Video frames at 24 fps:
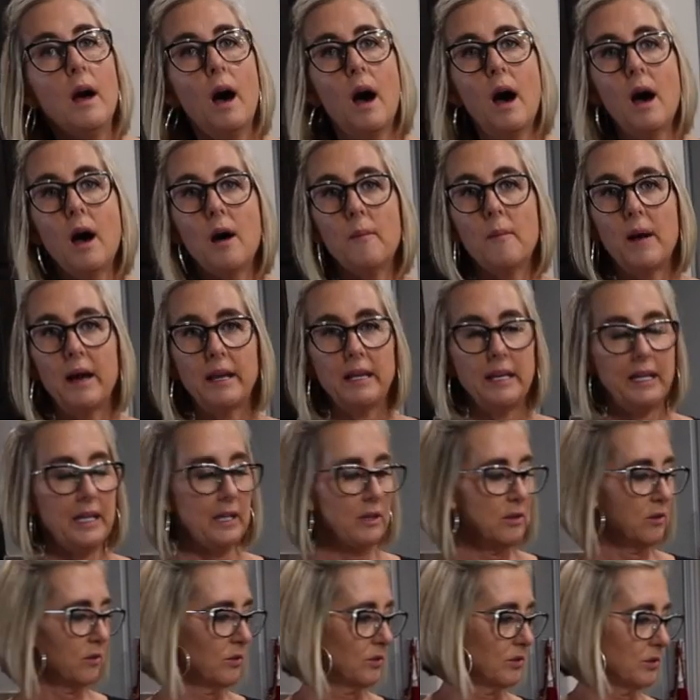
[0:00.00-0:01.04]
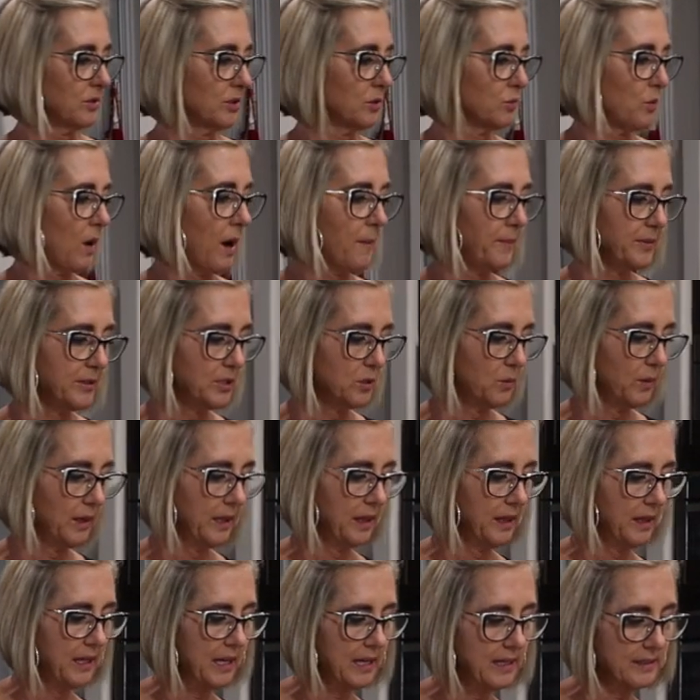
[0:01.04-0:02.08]
Um, I either swap
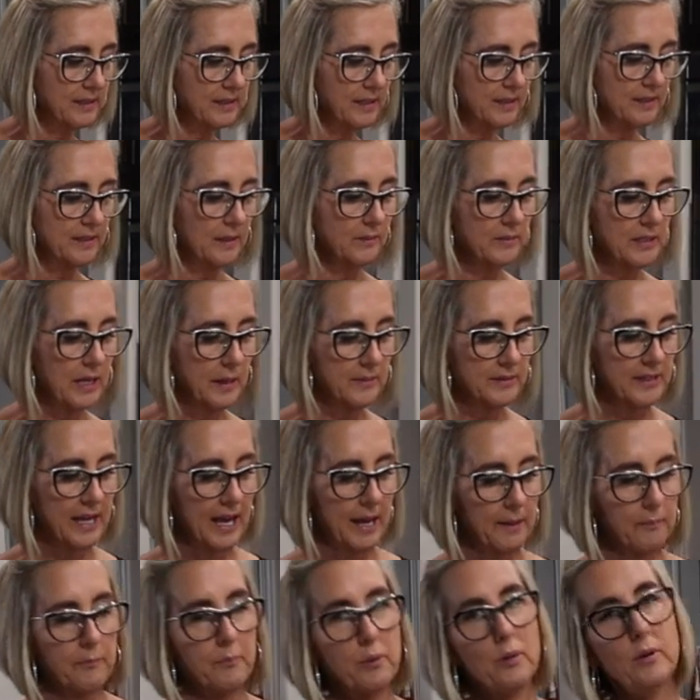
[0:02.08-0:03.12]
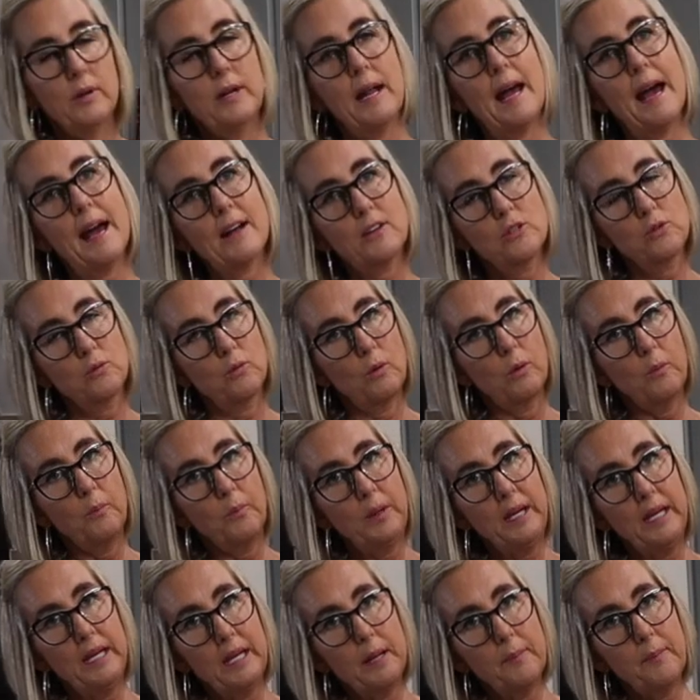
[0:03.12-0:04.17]
between this, sometimes I put actual
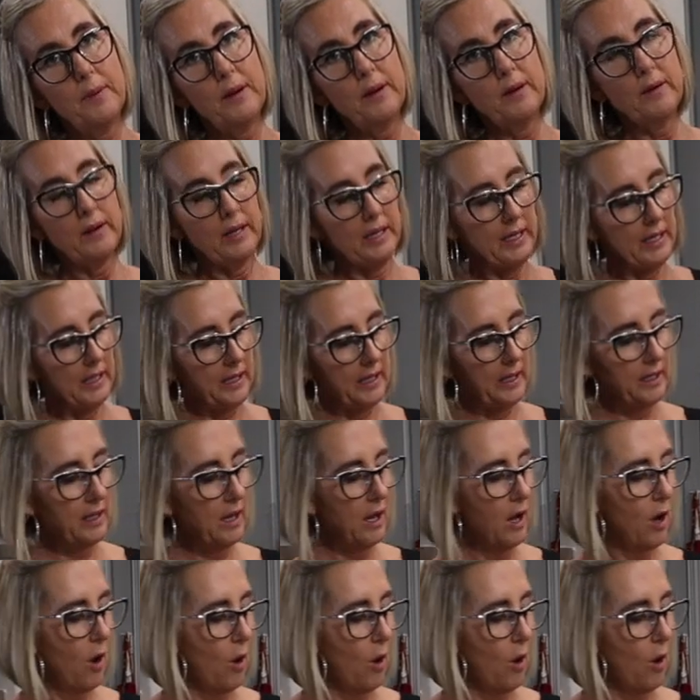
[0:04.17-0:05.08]
peanut butter in,